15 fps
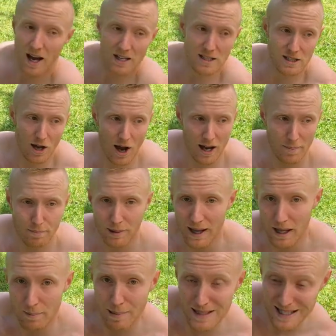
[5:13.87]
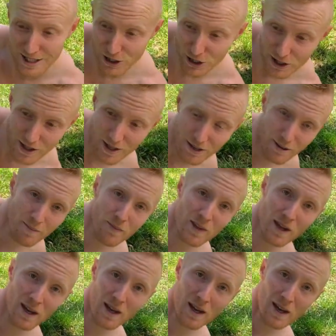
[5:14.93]
a side plank position.
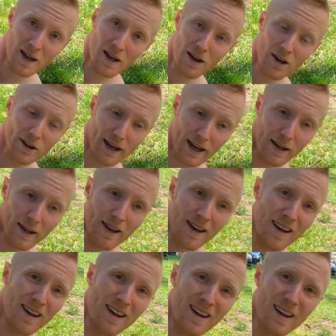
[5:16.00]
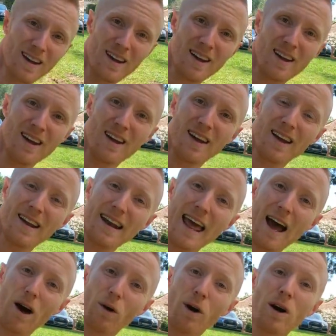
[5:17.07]
Okay,
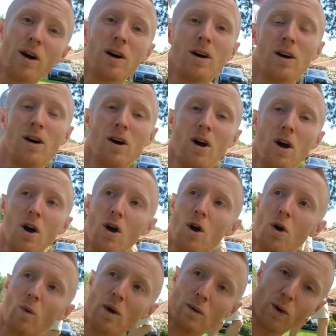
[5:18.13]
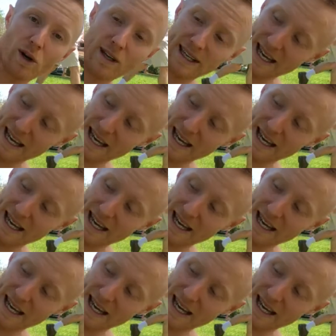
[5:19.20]
now we want to